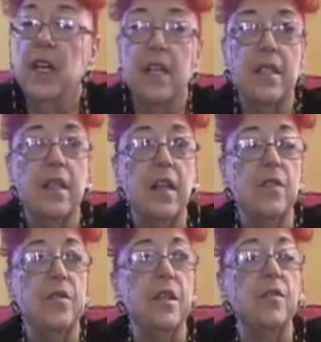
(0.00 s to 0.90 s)
I said I
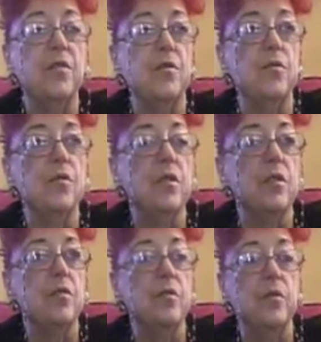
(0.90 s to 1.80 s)
could take the students
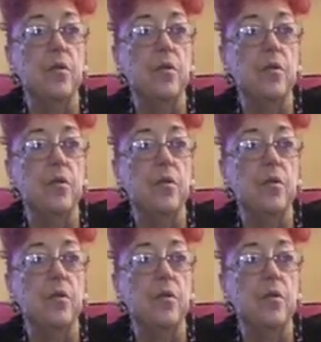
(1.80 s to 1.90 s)
into New